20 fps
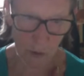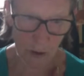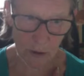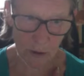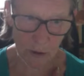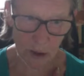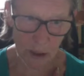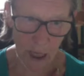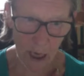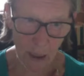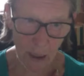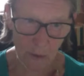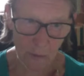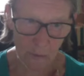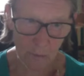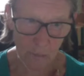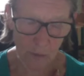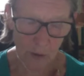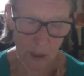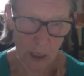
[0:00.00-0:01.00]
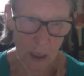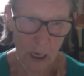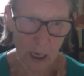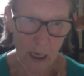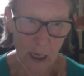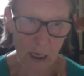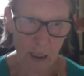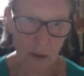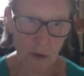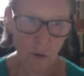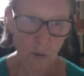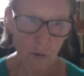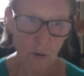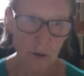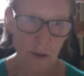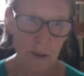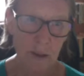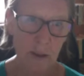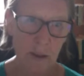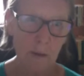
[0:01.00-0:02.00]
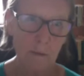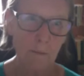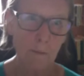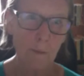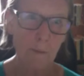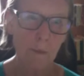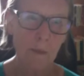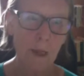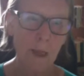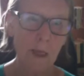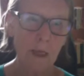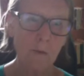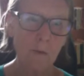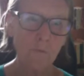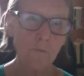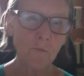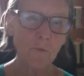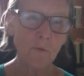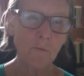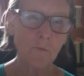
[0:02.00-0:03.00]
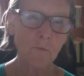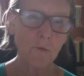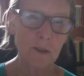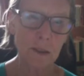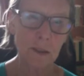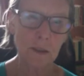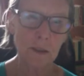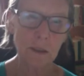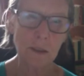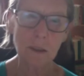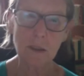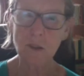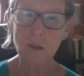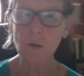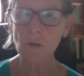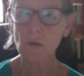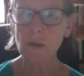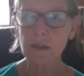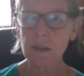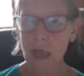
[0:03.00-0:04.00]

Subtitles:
broke down. It was if the visitors were